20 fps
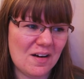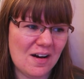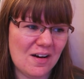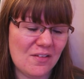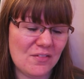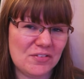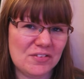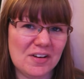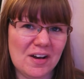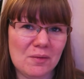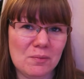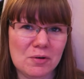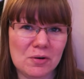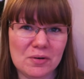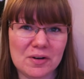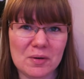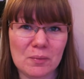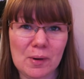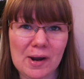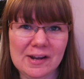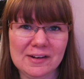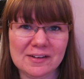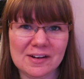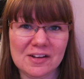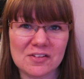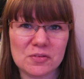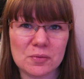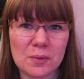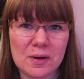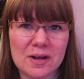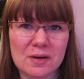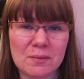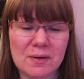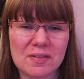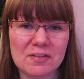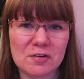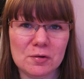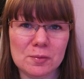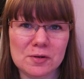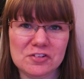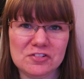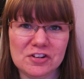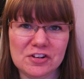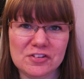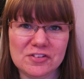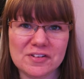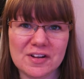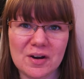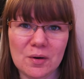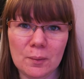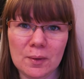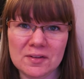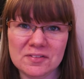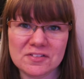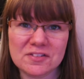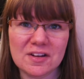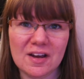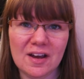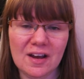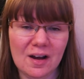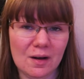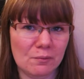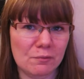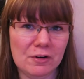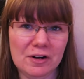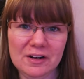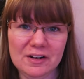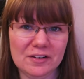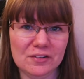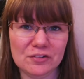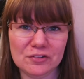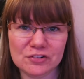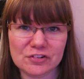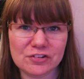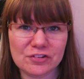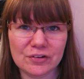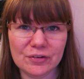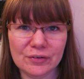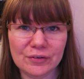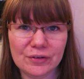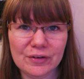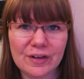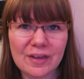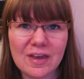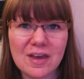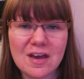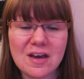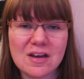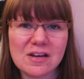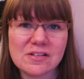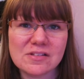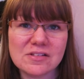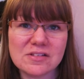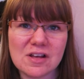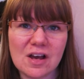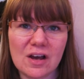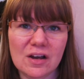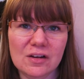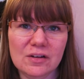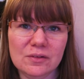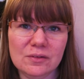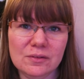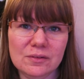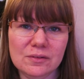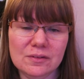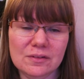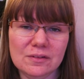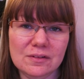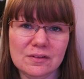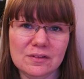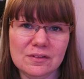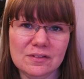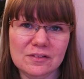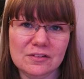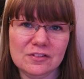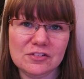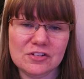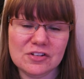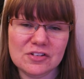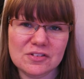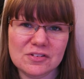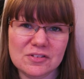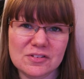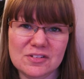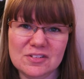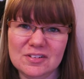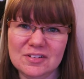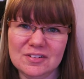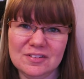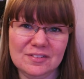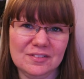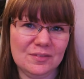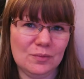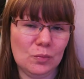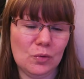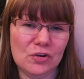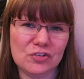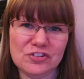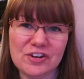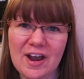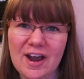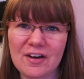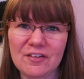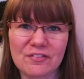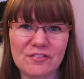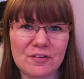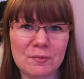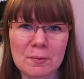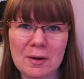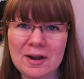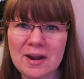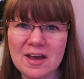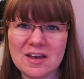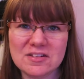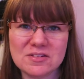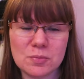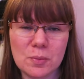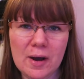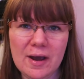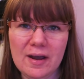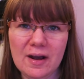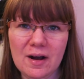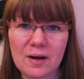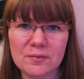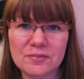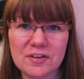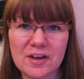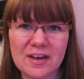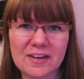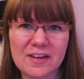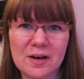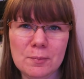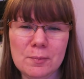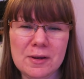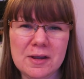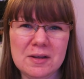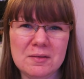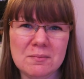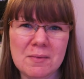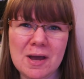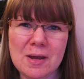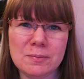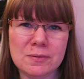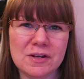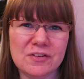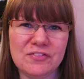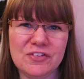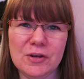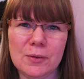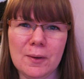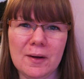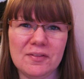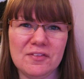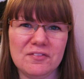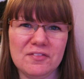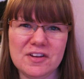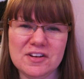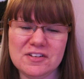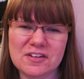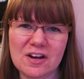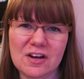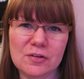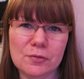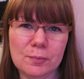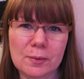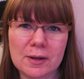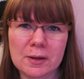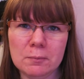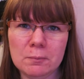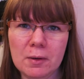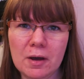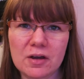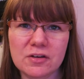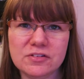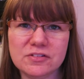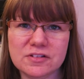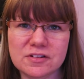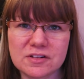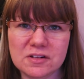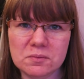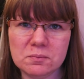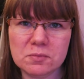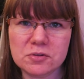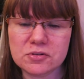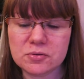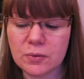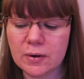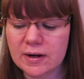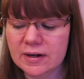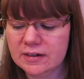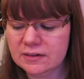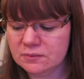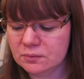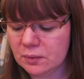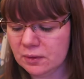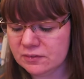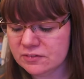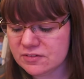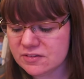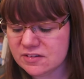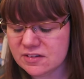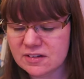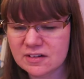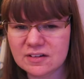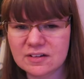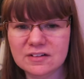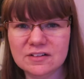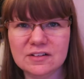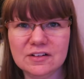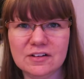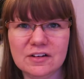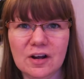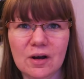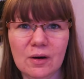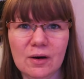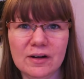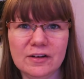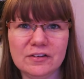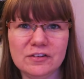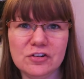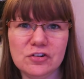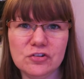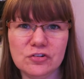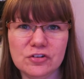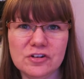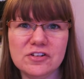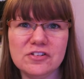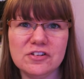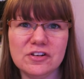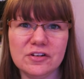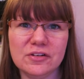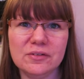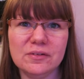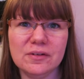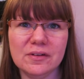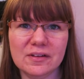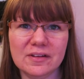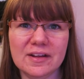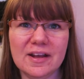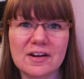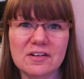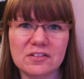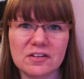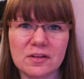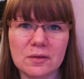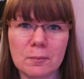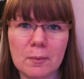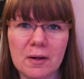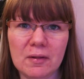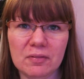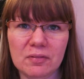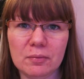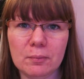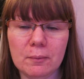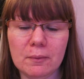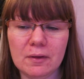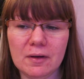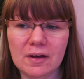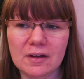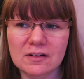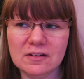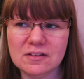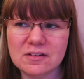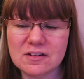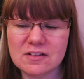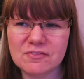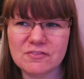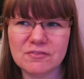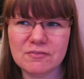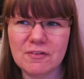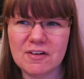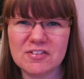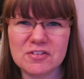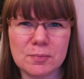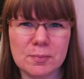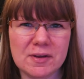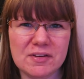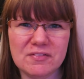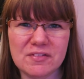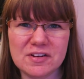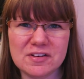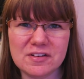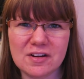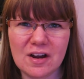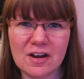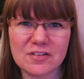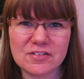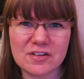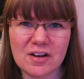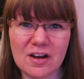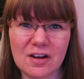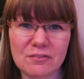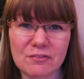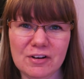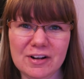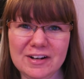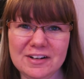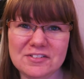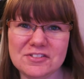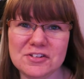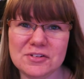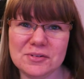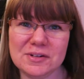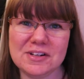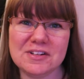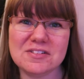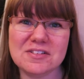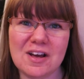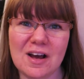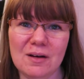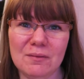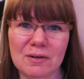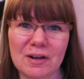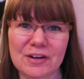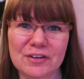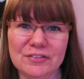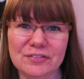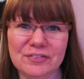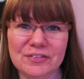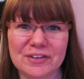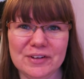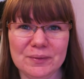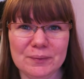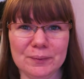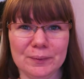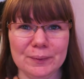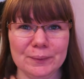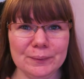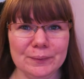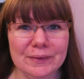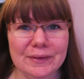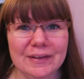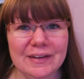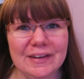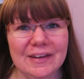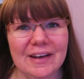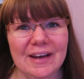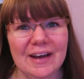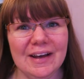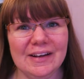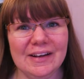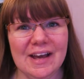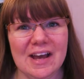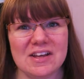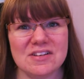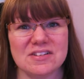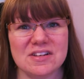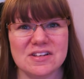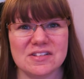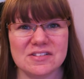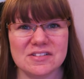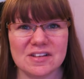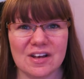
Obviously I will get weighed next week, whether it'll be Tuesday or Wednesday, I'm really not sure. So just watch out for my next weight update. There'll be maybe a few other videos being posted in between, ones that, you know, I usually do at the end of the month, and recipe videos I really do need to upload for you all and edit.